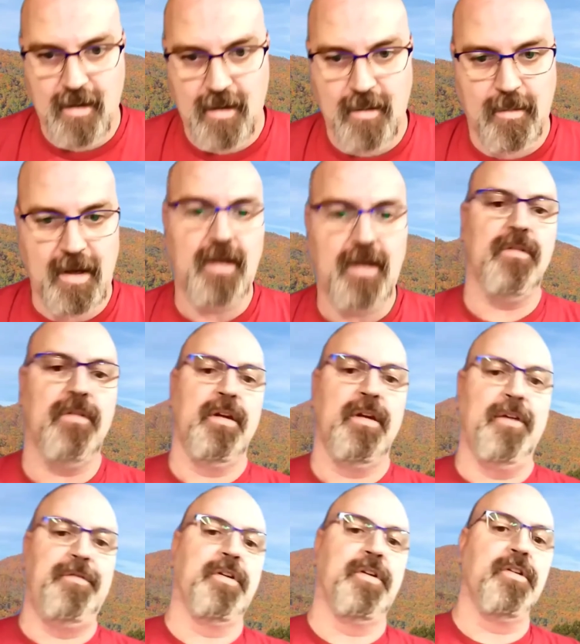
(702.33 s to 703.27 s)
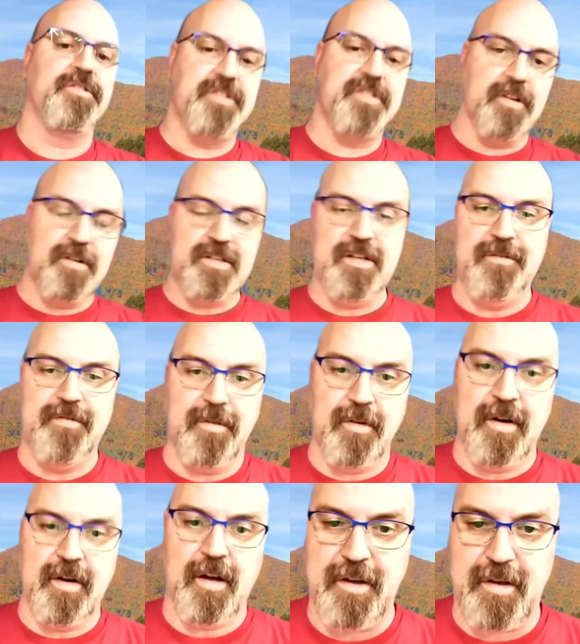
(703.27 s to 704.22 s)
Well, if you're searching for
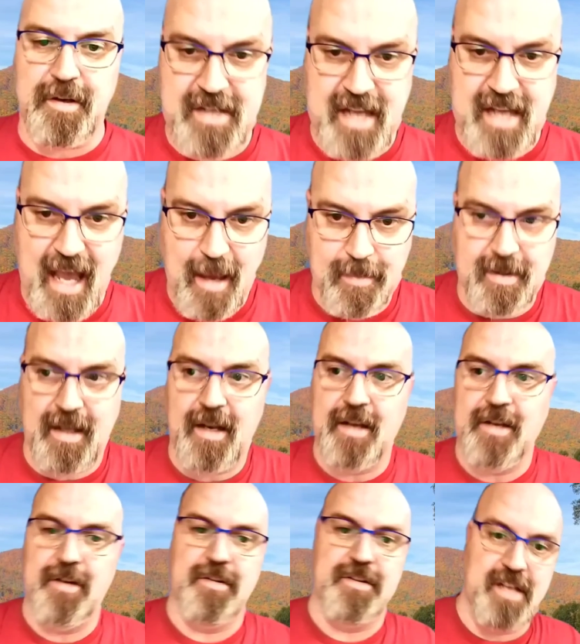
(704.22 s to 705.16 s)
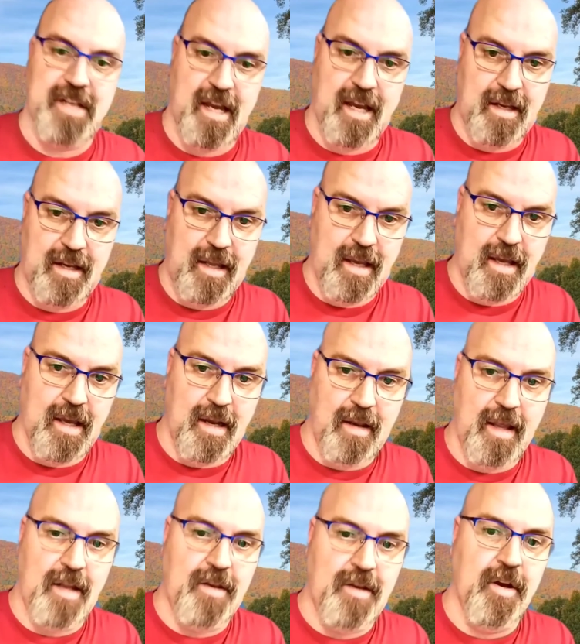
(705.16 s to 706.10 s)
it on your tablet and you're signed in,
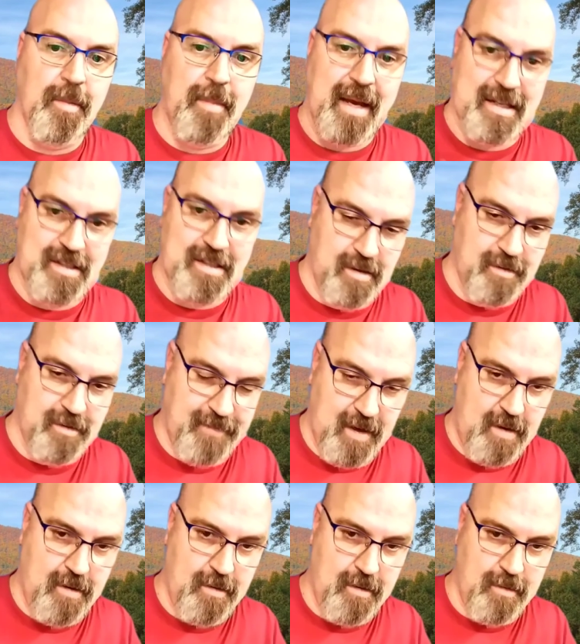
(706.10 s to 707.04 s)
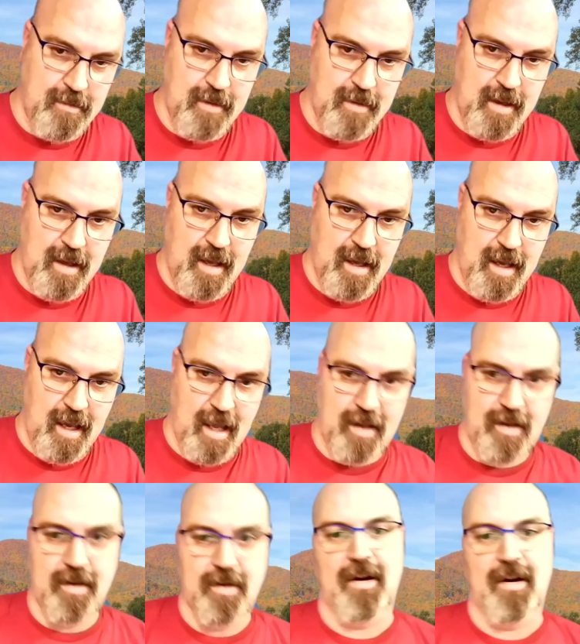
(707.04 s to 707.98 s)
and you go back to your phone
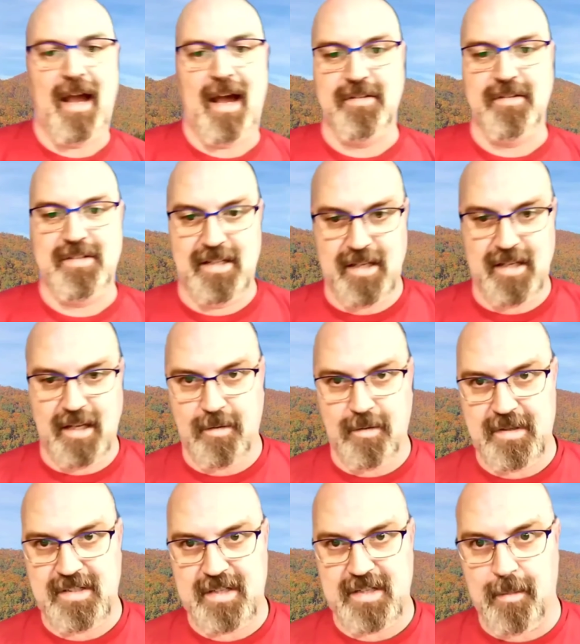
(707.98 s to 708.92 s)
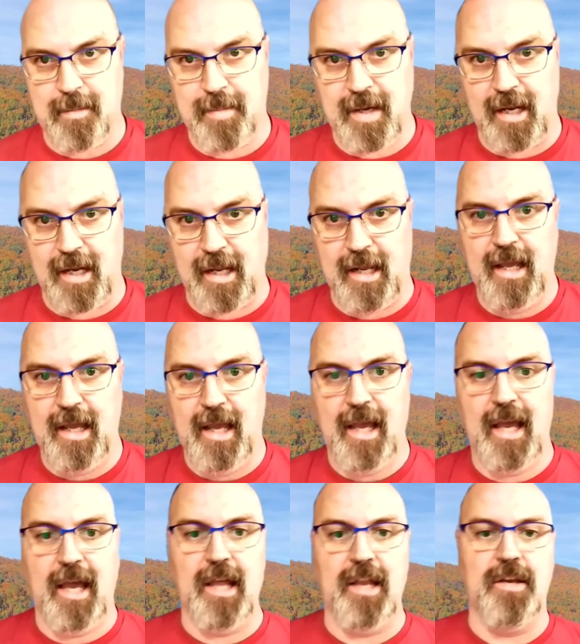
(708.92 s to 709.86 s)
and you're out to dinner with somebody
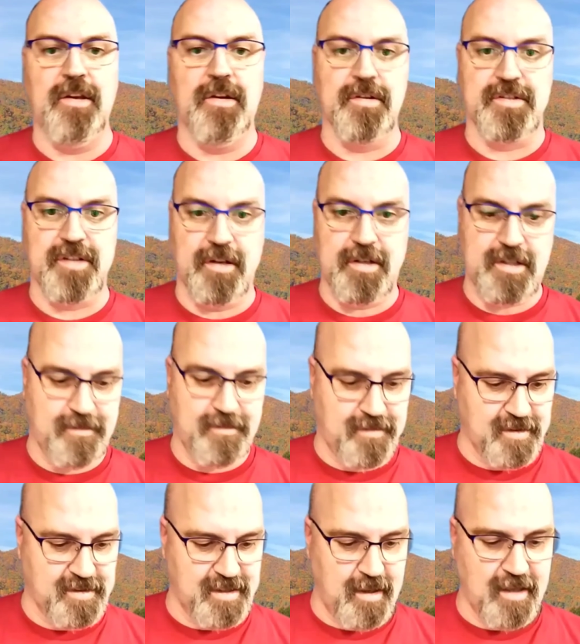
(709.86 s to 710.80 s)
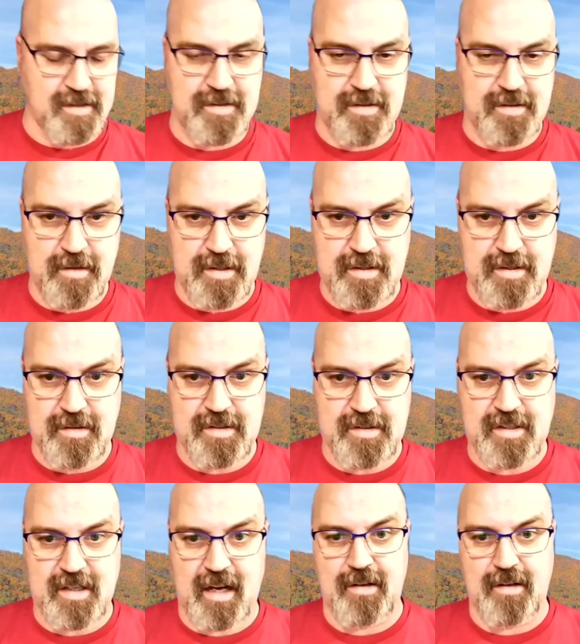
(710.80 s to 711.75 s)
and you're searching for something, as soon as you
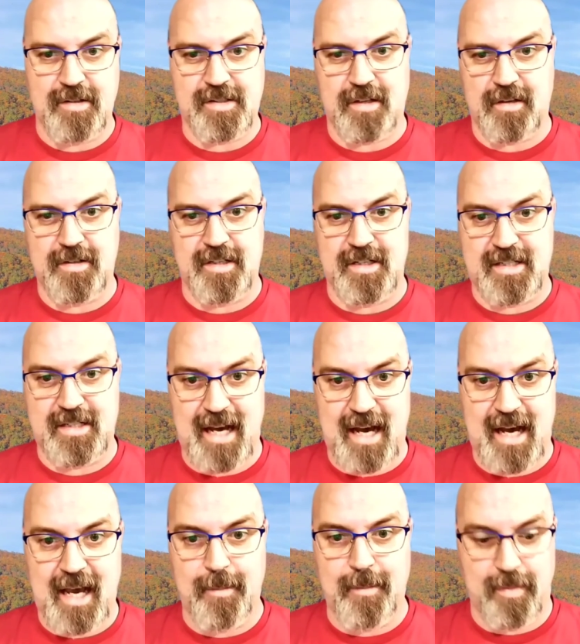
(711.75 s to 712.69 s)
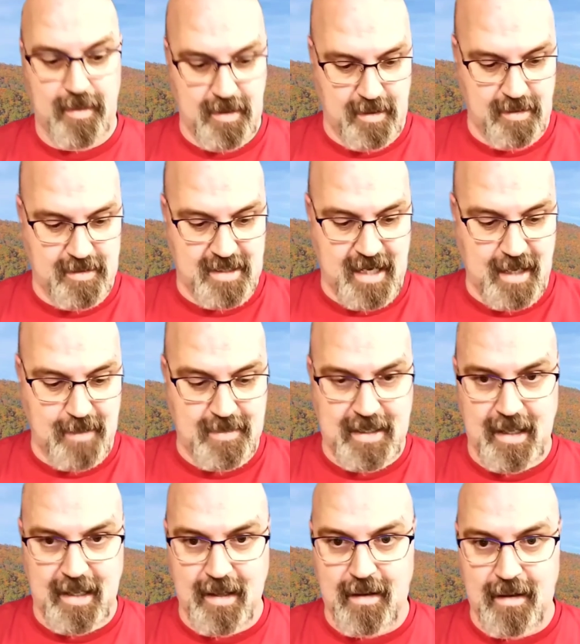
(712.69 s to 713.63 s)
start to type what you typed
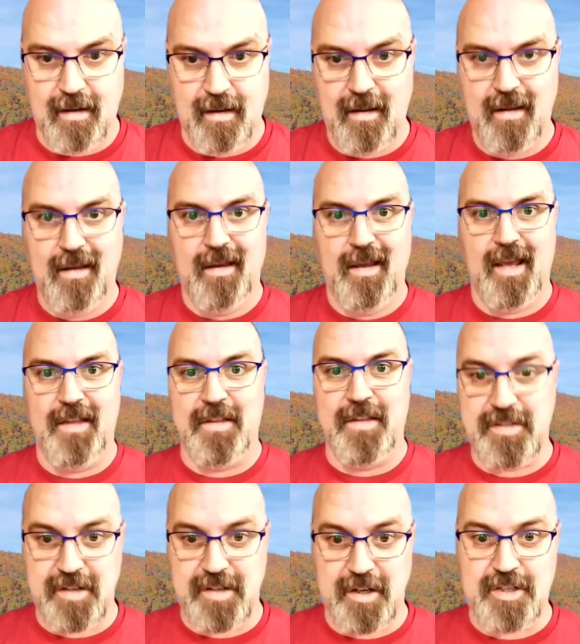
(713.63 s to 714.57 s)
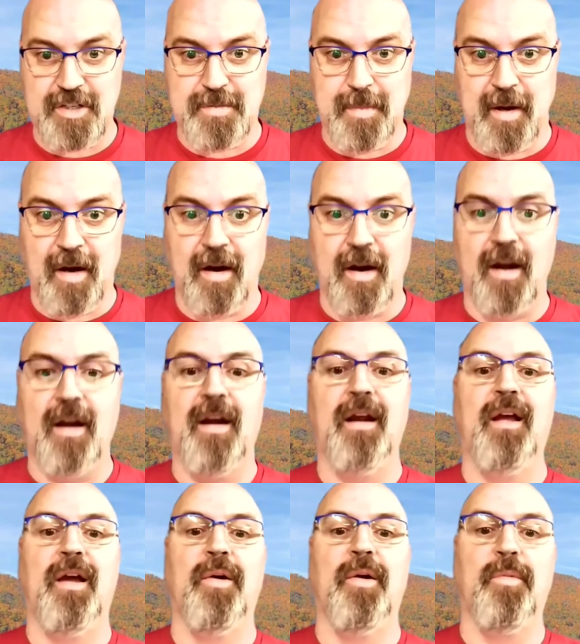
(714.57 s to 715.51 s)
in the search bar
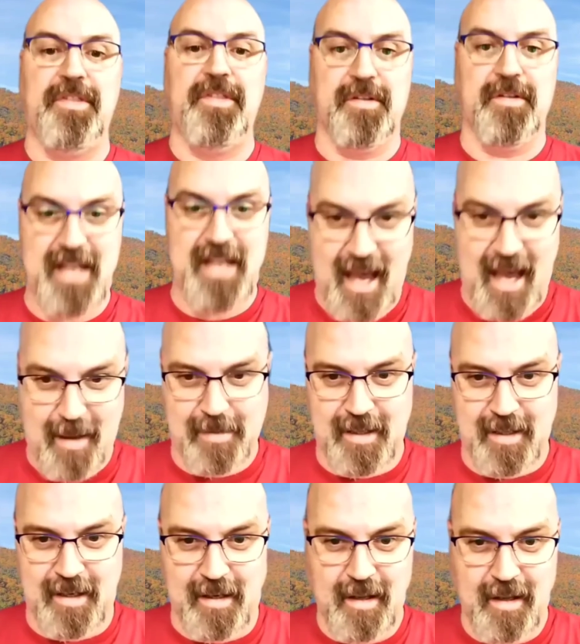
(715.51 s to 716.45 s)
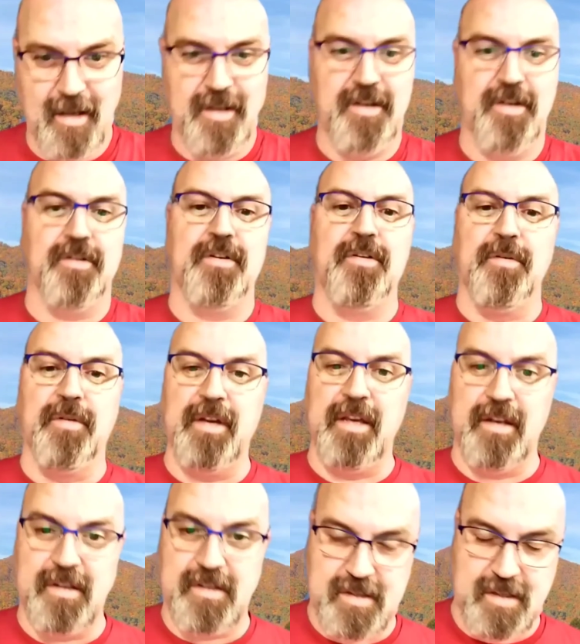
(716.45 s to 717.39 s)
with your tablet, you're going
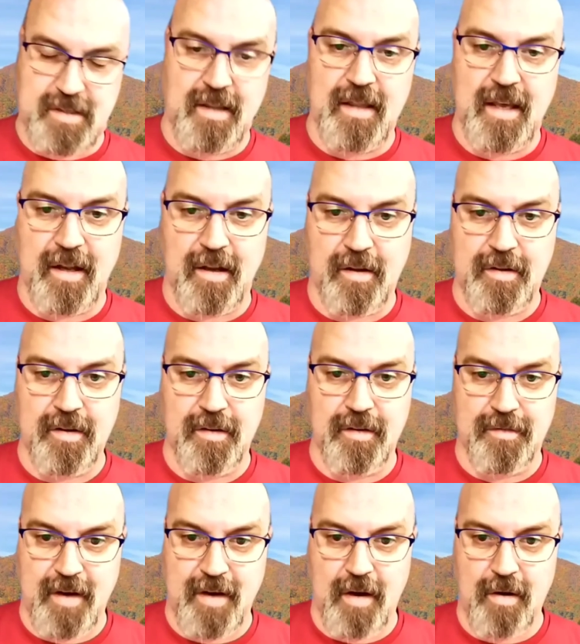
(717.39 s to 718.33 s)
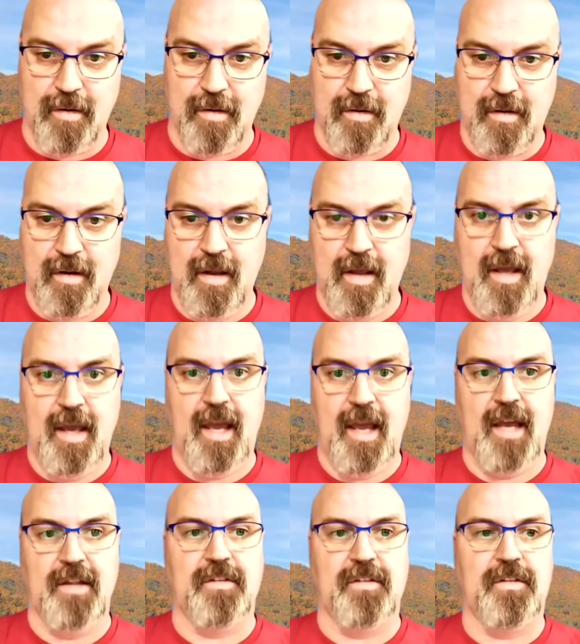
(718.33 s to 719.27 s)
to see that on your phone.
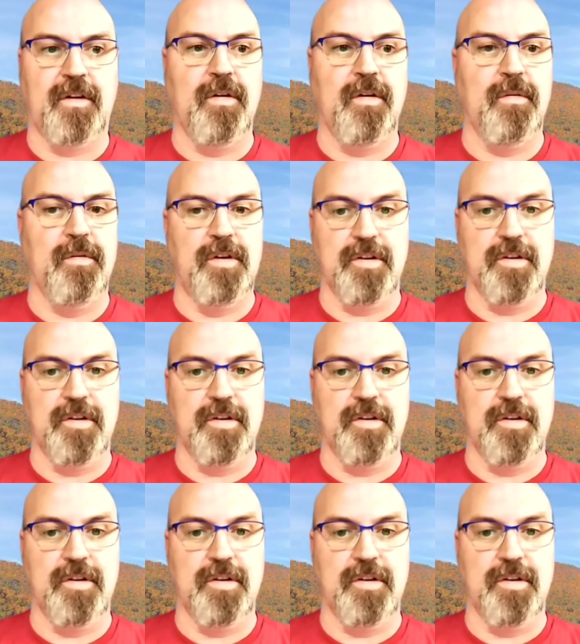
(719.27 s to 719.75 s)
And so your